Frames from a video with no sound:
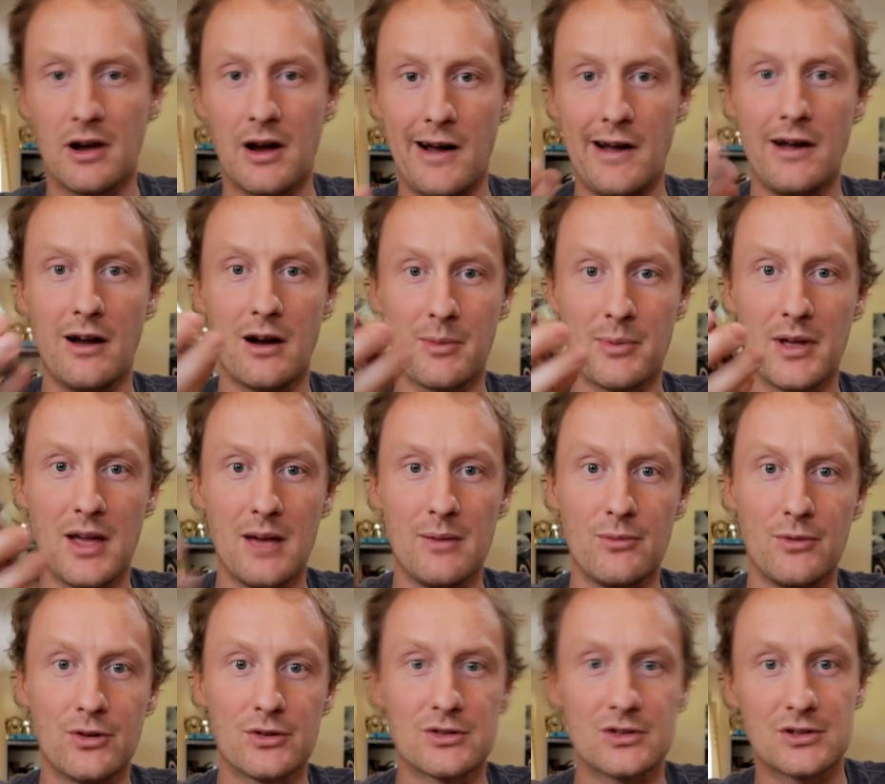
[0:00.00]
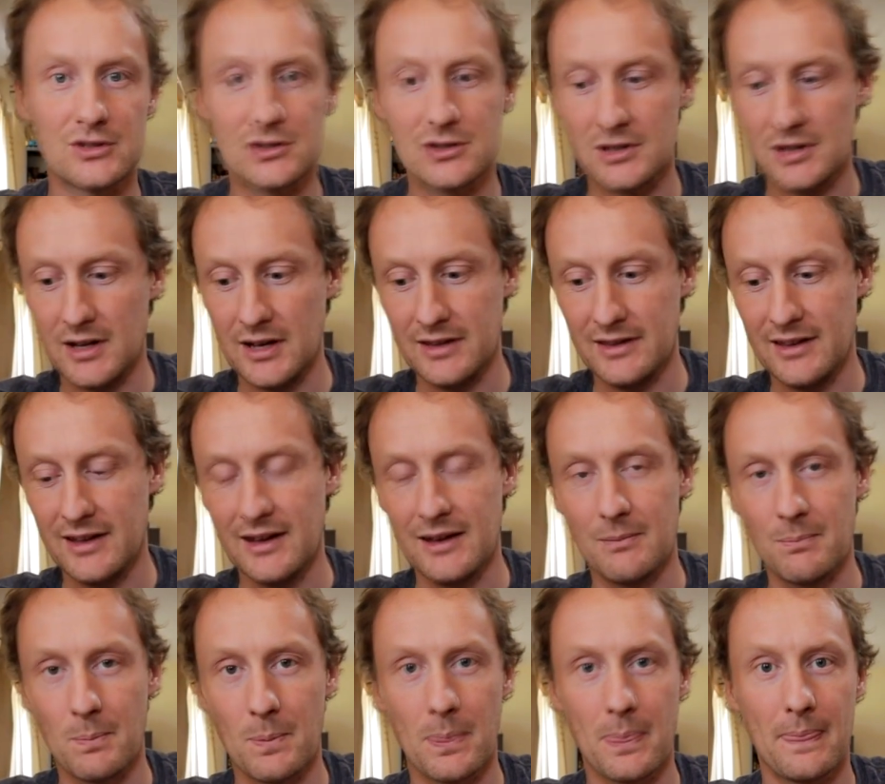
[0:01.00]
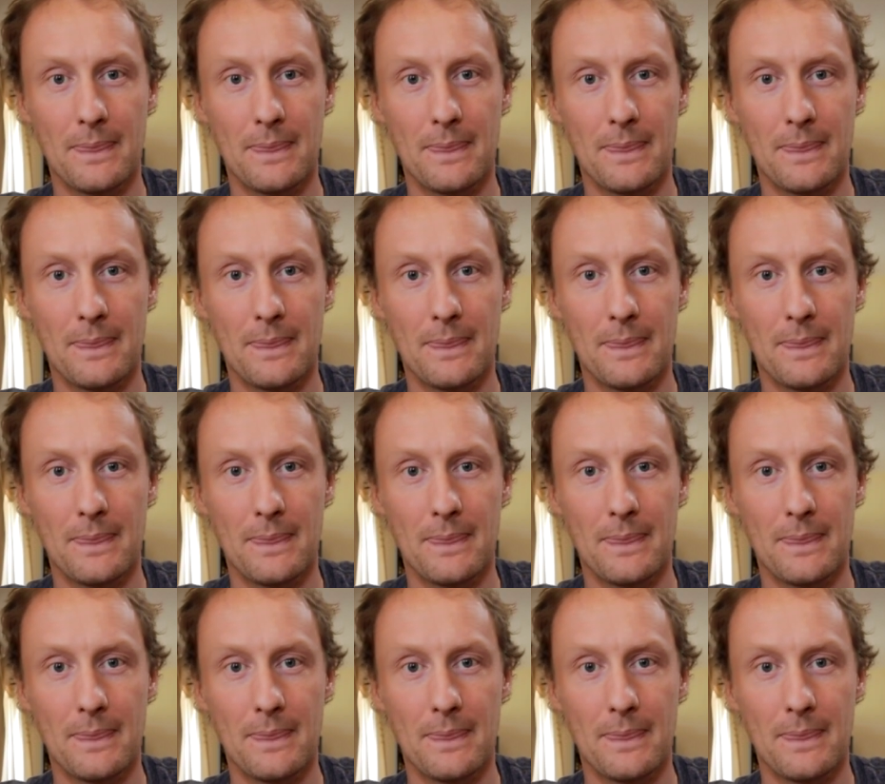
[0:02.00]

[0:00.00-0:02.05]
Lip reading: high RPM motors, and